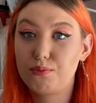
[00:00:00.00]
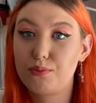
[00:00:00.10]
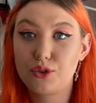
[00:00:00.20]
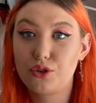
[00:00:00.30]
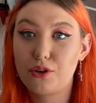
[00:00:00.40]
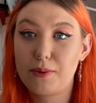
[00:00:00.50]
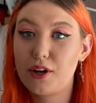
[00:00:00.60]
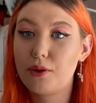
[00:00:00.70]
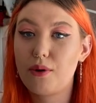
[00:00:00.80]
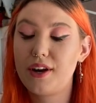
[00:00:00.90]
we'll draw up
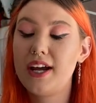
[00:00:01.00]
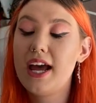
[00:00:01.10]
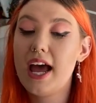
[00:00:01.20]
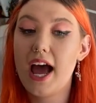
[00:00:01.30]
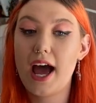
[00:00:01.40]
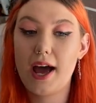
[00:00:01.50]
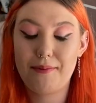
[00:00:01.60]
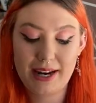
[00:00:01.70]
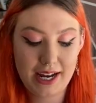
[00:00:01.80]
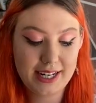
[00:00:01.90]
another one.
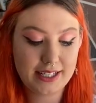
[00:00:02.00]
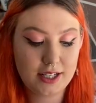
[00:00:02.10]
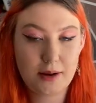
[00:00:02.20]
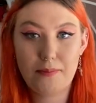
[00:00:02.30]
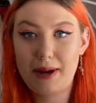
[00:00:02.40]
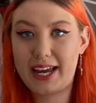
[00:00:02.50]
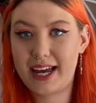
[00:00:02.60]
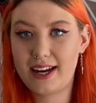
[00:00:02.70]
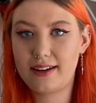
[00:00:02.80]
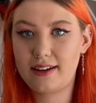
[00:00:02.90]
And I ended up
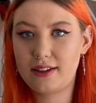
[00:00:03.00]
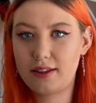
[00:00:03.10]
picking,